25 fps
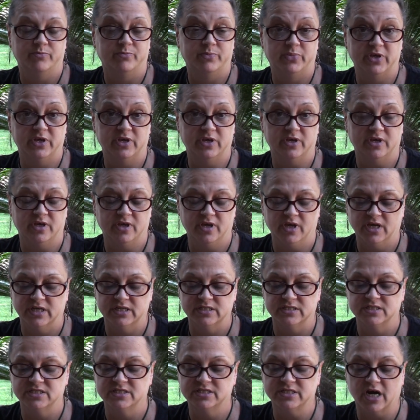B.
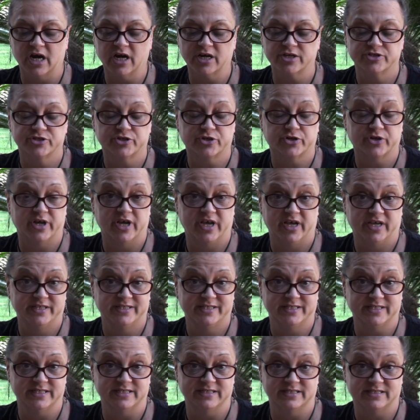Dr.
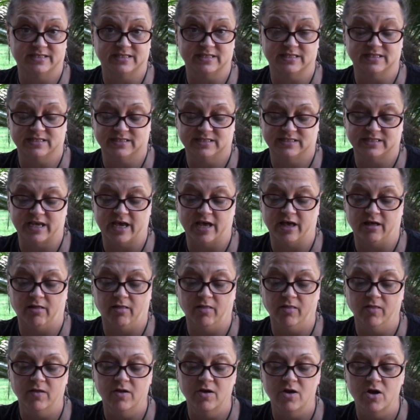S's
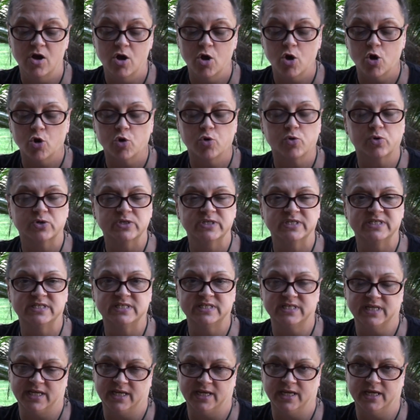cell. Or
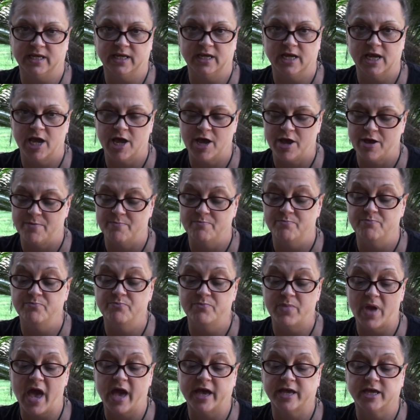C.
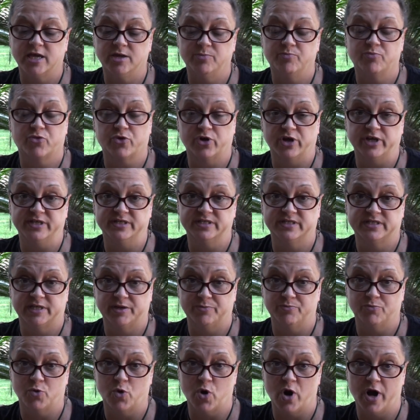Maggie brings
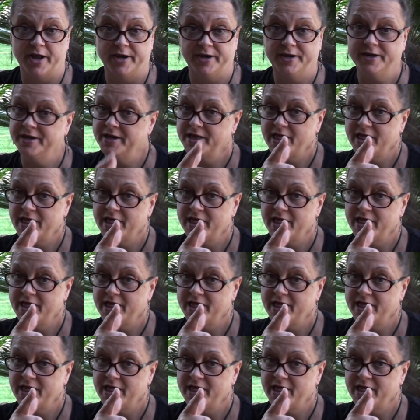him one.